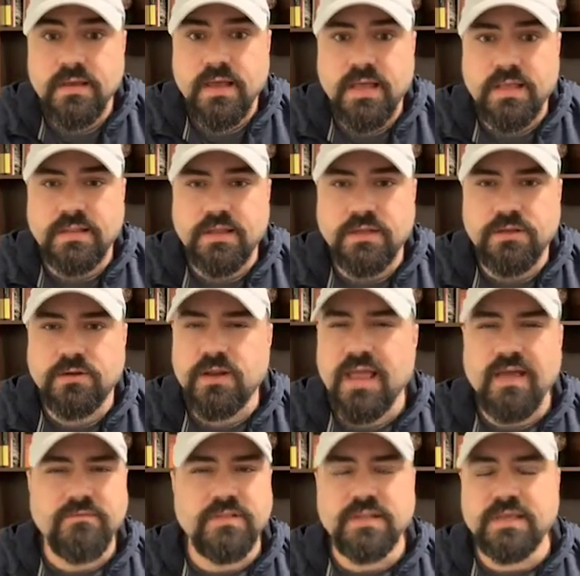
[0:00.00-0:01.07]
and then you're
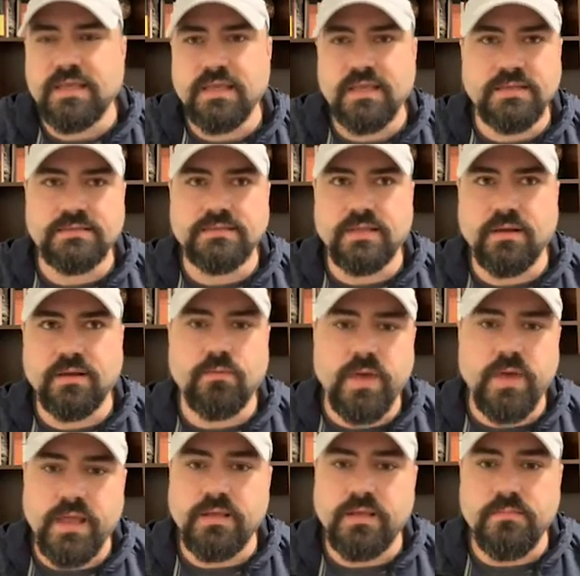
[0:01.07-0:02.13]
having the kids like
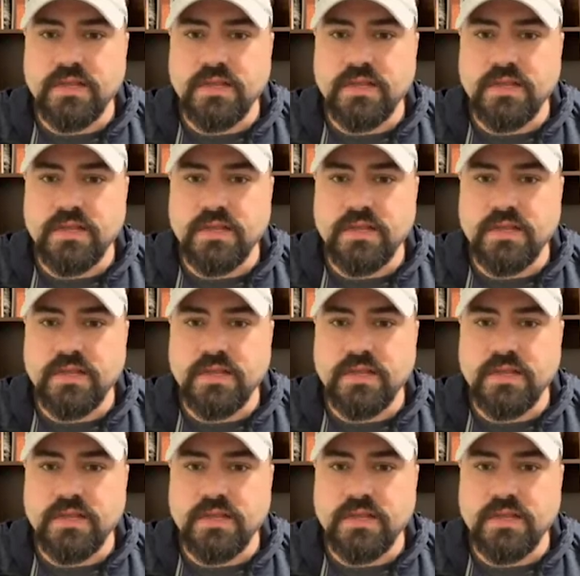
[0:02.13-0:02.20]
weigh and